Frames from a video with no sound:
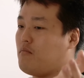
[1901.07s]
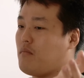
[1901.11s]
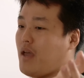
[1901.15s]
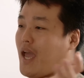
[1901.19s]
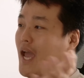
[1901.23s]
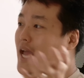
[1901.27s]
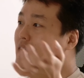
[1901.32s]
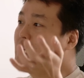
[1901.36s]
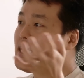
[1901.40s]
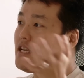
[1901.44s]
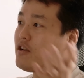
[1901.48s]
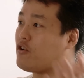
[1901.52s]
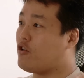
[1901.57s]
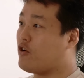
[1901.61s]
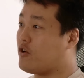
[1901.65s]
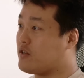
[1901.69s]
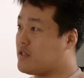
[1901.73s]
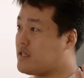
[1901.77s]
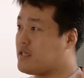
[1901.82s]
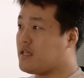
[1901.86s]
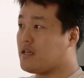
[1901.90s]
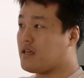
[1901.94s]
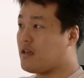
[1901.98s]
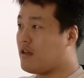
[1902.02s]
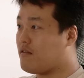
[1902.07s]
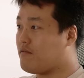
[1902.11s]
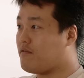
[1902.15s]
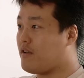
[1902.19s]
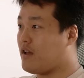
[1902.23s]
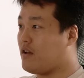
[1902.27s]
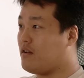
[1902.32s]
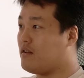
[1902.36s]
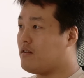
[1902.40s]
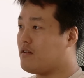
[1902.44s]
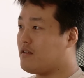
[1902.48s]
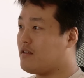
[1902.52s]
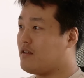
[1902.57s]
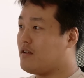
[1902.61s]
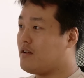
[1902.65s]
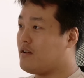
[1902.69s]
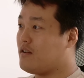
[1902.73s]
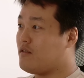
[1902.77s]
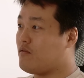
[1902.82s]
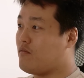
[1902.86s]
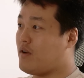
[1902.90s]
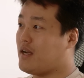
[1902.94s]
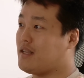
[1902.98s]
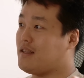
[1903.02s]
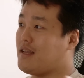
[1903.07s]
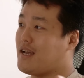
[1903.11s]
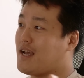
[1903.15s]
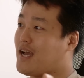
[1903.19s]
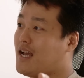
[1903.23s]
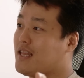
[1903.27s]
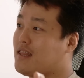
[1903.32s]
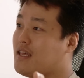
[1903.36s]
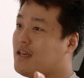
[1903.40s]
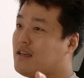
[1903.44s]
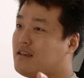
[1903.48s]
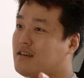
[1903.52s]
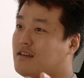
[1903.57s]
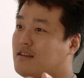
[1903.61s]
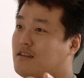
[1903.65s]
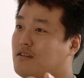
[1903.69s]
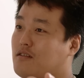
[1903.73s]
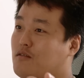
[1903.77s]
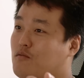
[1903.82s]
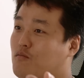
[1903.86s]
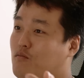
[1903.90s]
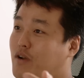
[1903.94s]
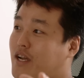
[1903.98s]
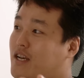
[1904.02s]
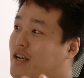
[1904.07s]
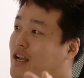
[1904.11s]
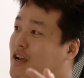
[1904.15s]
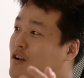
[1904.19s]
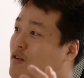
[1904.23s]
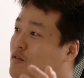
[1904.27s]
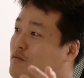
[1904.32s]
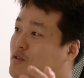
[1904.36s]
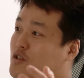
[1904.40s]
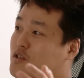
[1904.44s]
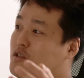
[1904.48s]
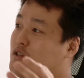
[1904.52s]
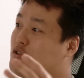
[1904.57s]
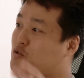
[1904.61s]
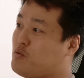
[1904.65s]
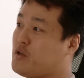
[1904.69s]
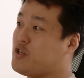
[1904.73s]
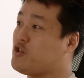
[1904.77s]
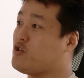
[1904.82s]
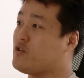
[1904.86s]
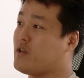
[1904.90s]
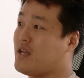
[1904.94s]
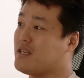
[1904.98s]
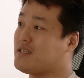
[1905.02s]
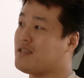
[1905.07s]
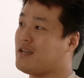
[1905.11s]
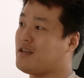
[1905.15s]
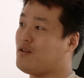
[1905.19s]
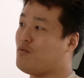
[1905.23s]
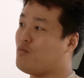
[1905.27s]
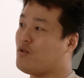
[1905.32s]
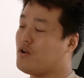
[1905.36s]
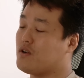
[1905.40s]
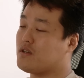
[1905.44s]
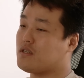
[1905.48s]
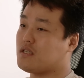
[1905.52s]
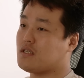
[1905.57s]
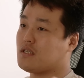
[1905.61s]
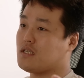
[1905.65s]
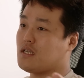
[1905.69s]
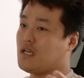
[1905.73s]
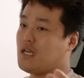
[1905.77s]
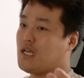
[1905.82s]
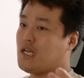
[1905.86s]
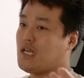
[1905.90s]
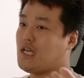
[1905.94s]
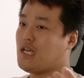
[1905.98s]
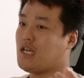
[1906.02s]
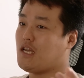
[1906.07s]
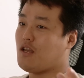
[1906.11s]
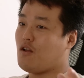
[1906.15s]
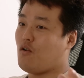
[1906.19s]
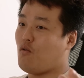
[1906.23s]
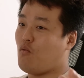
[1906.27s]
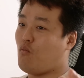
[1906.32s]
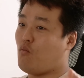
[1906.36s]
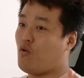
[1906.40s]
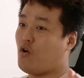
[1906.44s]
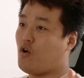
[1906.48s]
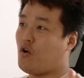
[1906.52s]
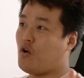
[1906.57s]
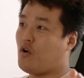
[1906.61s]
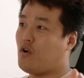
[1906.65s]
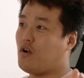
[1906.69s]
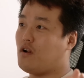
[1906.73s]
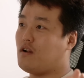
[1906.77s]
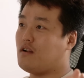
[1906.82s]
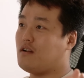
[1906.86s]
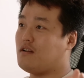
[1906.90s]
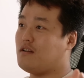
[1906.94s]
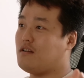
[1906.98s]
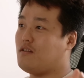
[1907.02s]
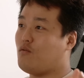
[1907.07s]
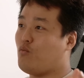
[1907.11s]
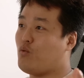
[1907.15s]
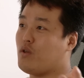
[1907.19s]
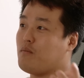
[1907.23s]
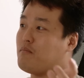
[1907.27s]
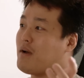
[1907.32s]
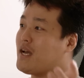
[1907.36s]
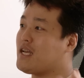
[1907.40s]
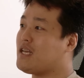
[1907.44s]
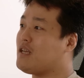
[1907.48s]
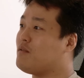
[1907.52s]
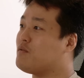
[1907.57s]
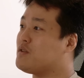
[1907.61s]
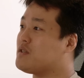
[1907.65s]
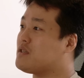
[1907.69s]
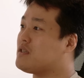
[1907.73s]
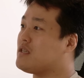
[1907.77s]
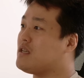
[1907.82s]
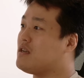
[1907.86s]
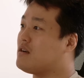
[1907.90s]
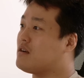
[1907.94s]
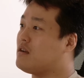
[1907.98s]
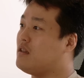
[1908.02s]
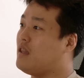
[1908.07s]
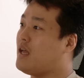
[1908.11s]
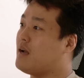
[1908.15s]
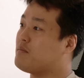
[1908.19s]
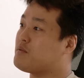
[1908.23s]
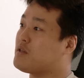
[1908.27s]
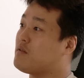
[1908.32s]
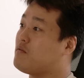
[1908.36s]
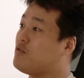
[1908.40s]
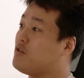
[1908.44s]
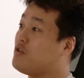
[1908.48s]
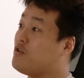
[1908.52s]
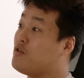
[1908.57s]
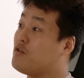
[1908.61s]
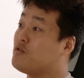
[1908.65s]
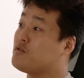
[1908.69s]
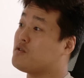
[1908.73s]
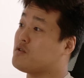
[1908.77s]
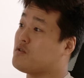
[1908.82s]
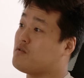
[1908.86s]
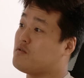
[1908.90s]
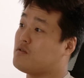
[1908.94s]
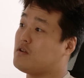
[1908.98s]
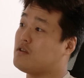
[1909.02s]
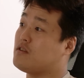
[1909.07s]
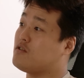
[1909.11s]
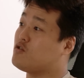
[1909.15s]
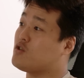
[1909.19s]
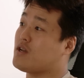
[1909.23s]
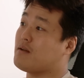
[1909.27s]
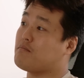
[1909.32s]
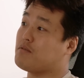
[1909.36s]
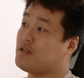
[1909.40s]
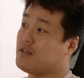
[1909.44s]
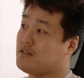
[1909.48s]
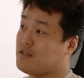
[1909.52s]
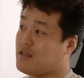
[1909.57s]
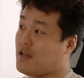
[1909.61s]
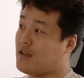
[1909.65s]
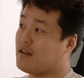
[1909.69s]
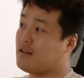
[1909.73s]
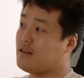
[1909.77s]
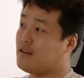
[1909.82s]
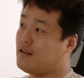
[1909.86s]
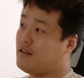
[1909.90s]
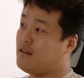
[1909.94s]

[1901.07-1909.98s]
any currency can fail, right? I think right now, if the situation gets any worse, we might even see a collapse of the Eurozone and the Japanese yen,